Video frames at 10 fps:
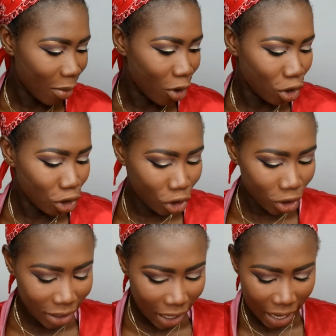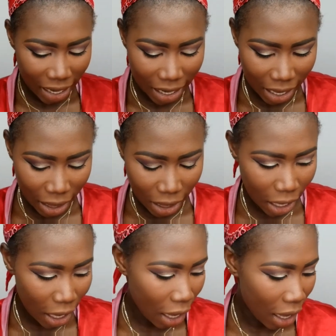I'm going to take
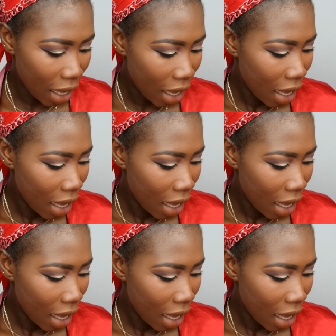the